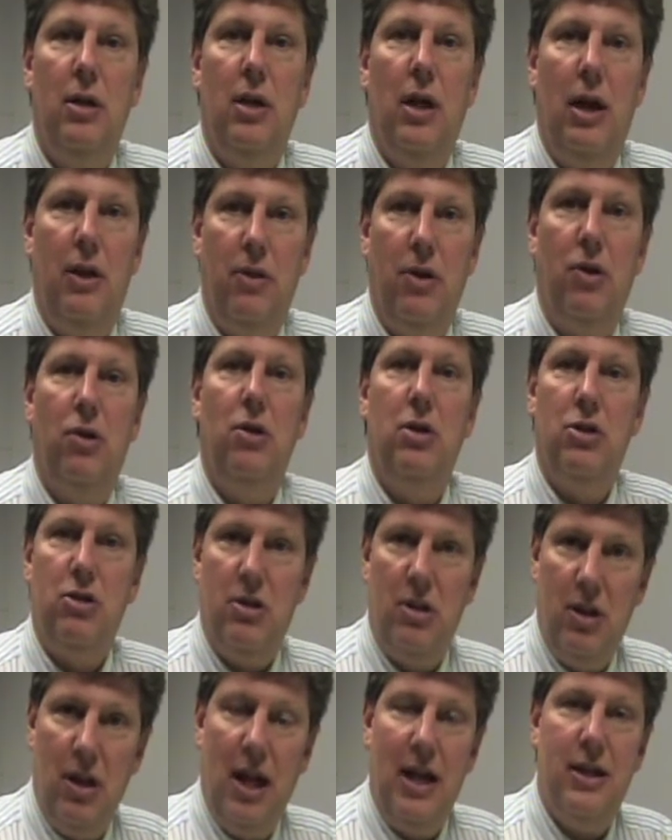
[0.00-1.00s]
And they're going
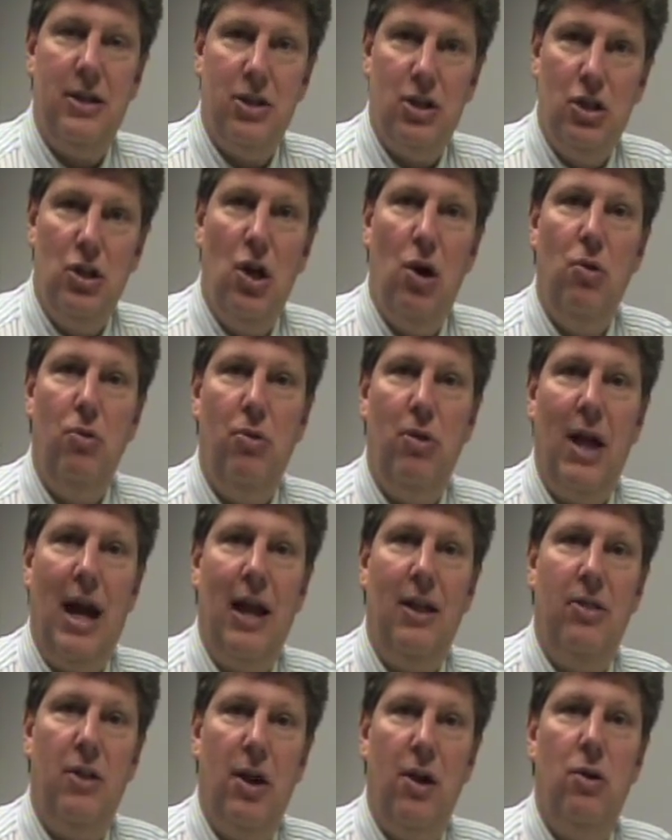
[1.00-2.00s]
to let us know
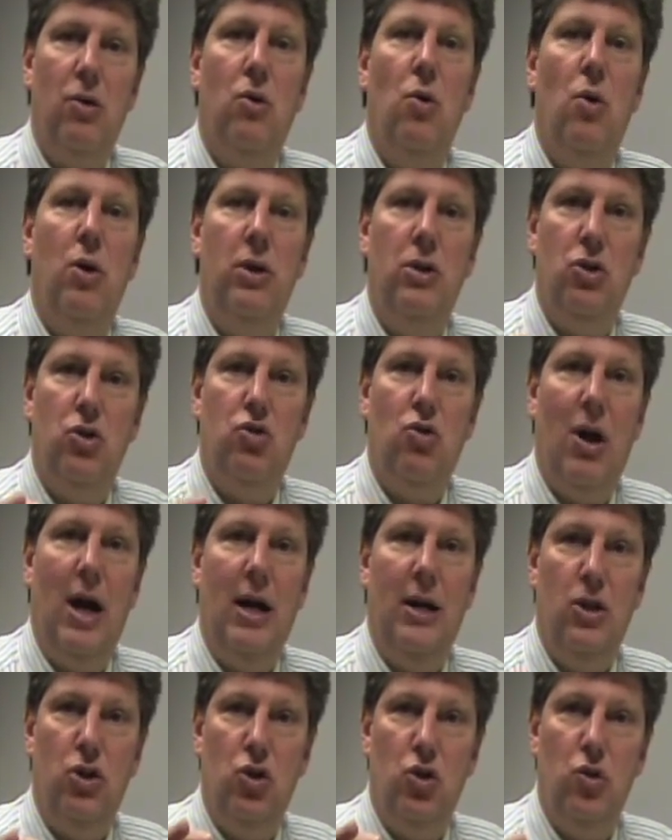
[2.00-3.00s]
that. They are going to
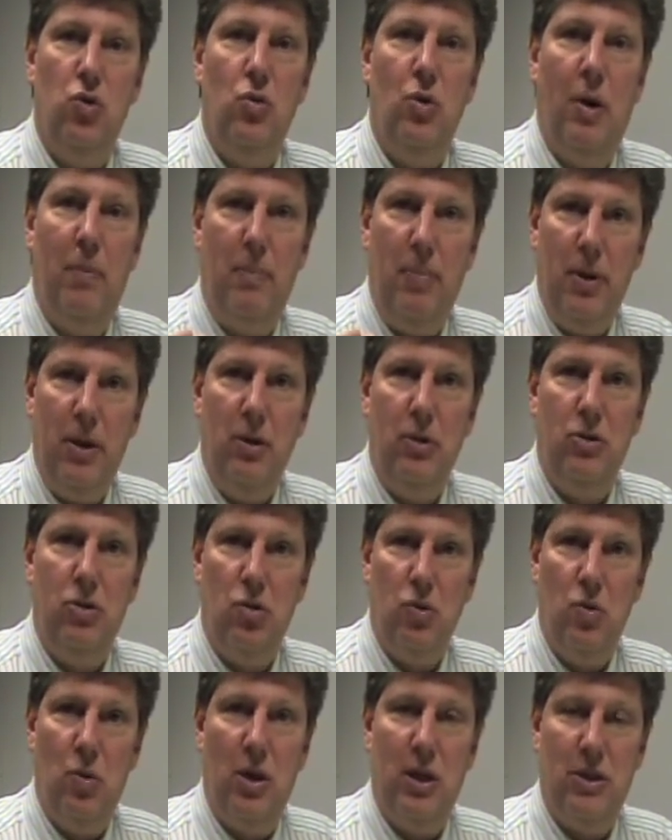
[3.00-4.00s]
try to appeal
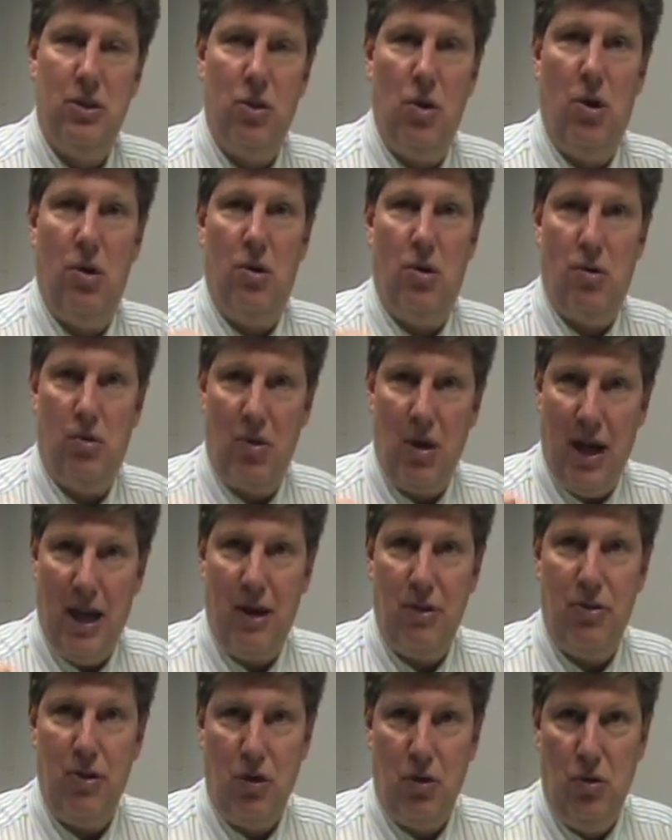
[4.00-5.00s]
to us on our
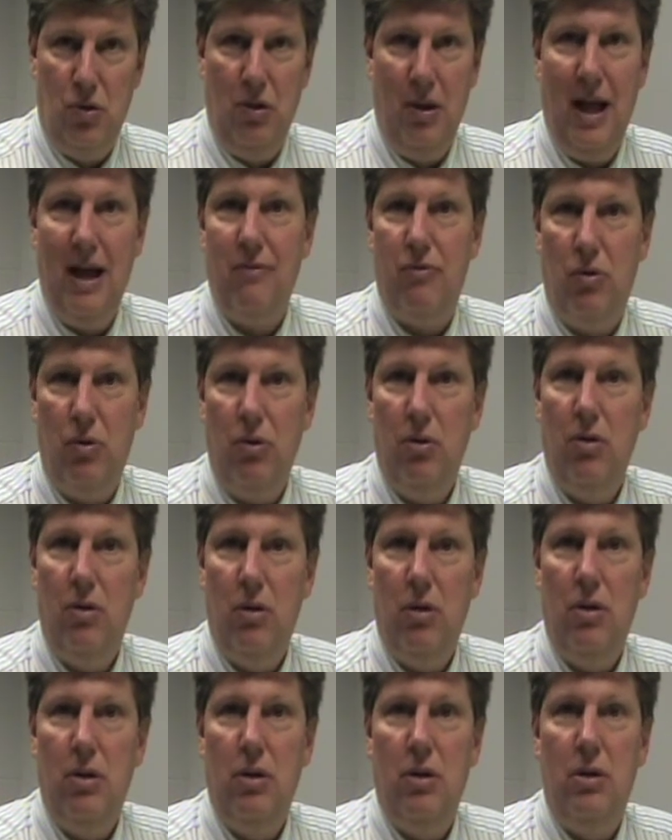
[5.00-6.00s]
ethical level
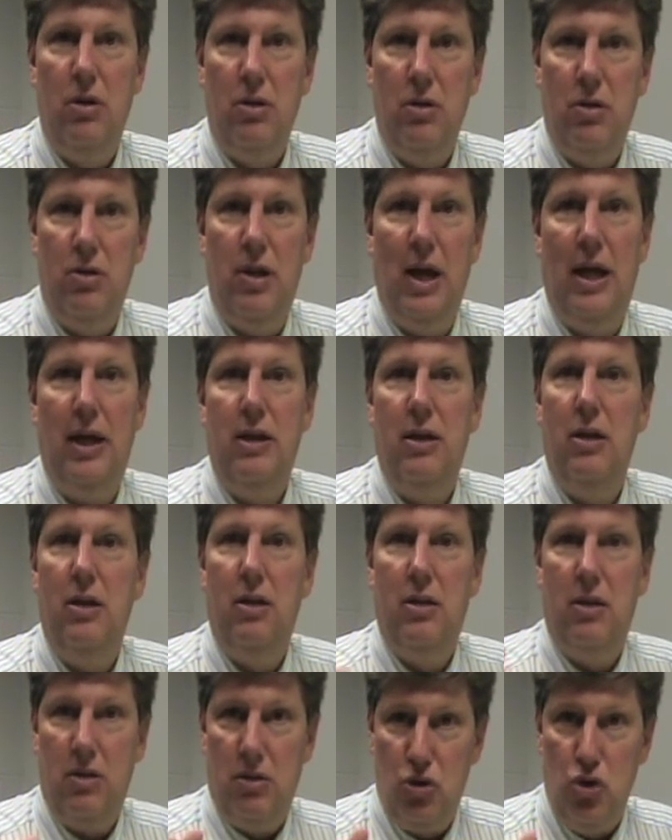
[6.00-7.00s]
that
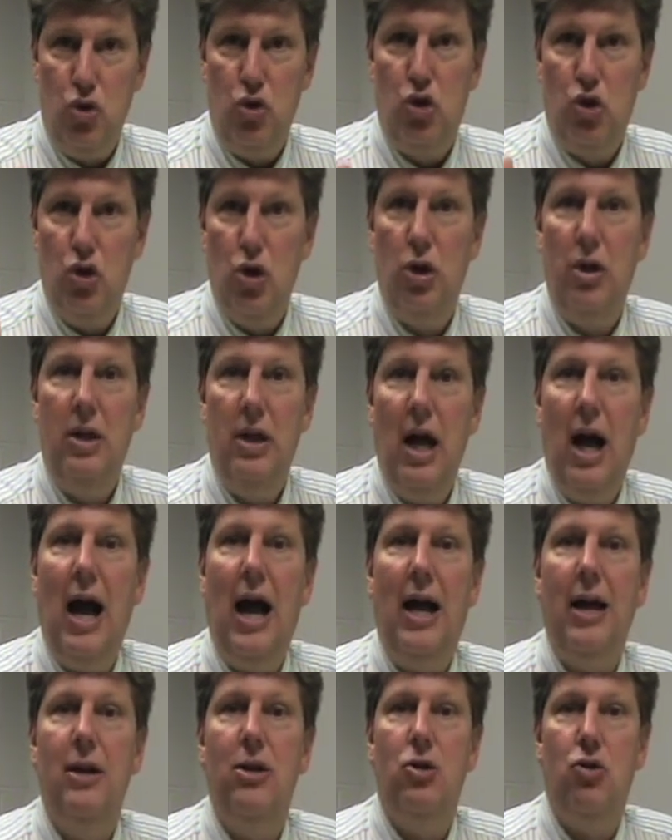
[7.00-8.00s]
you should
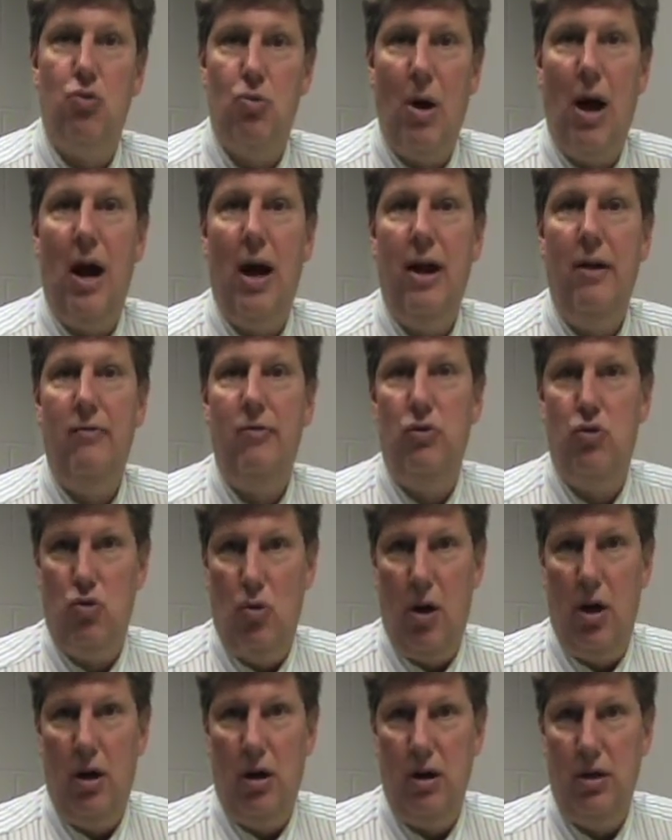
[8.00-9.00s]
not drive
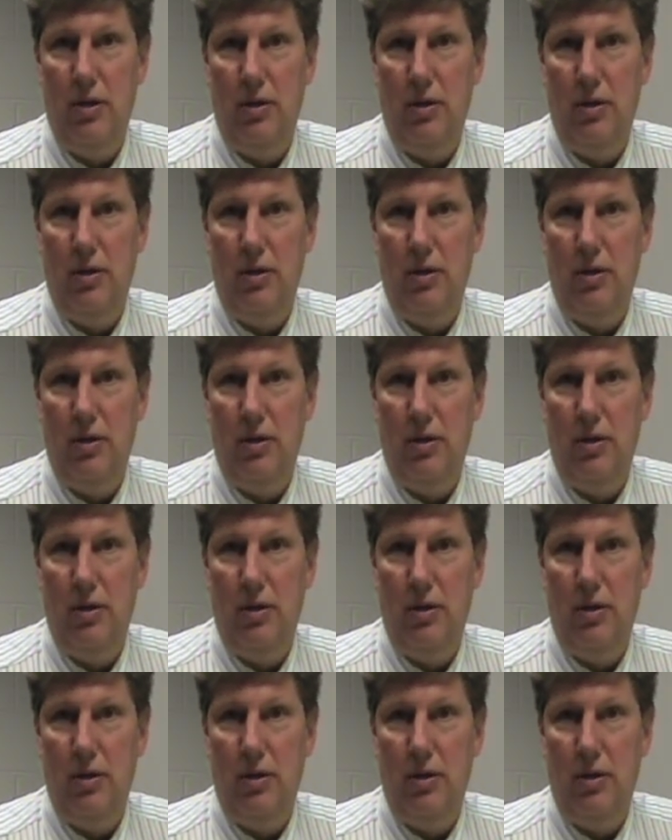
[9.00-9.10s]
drunk.